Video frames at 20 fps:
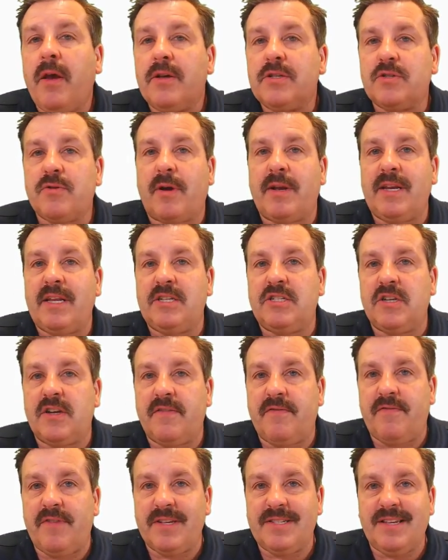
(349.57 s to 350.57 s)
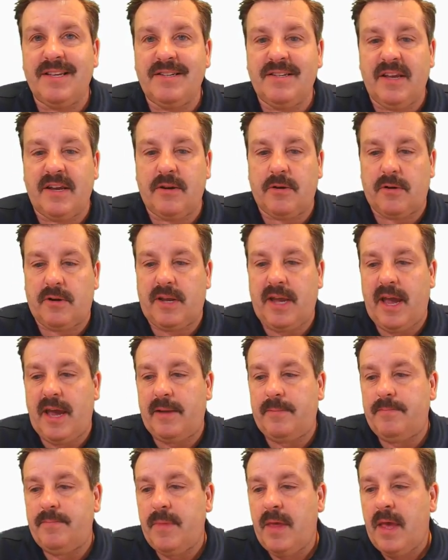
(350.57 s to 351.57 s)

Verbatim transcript: So I need you to visit Tinkercad.